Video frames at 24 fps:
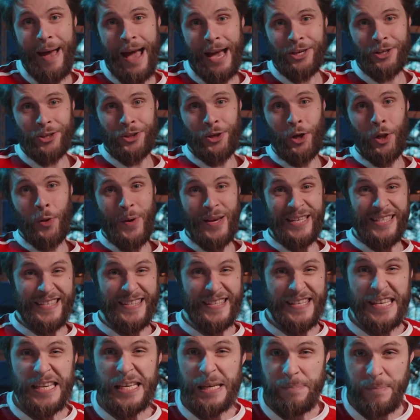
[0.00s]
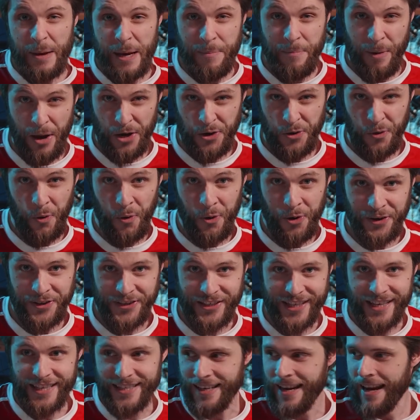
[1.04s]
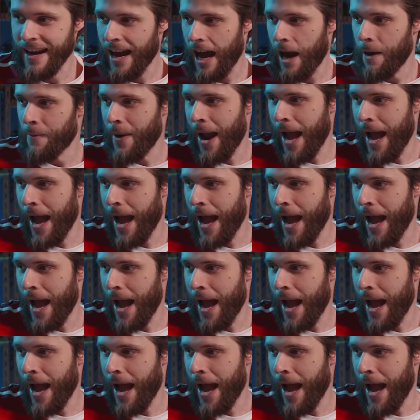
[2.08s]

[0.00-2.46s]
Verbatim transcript: actually always teaming my courses. I'm